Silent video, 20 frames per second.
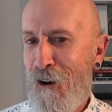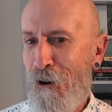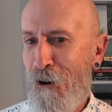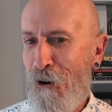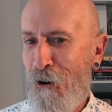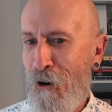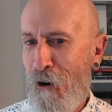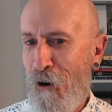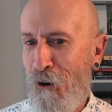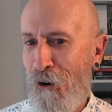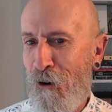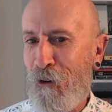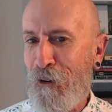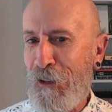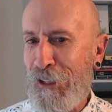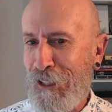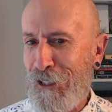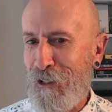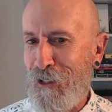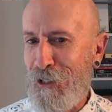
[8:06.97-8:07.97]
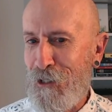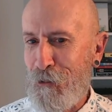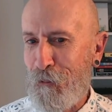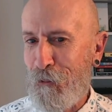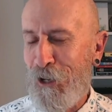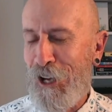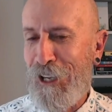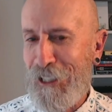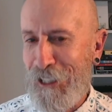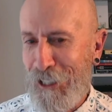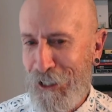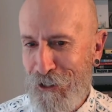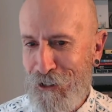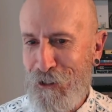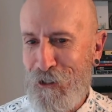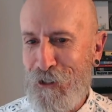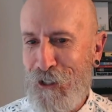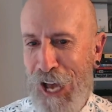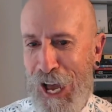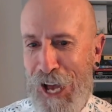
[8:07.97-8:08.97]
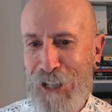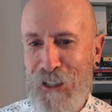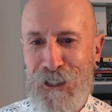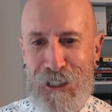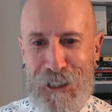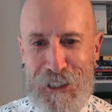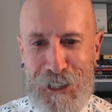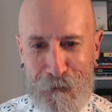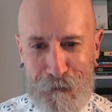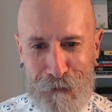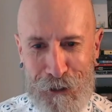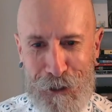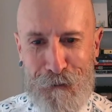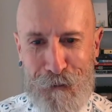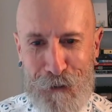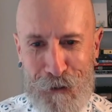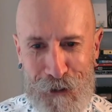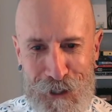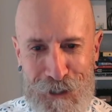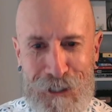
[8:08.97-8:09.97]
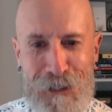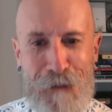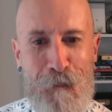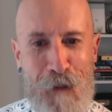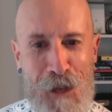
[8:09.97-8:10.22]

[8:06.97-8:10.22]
oh, here's what I can do to actually get ready for this,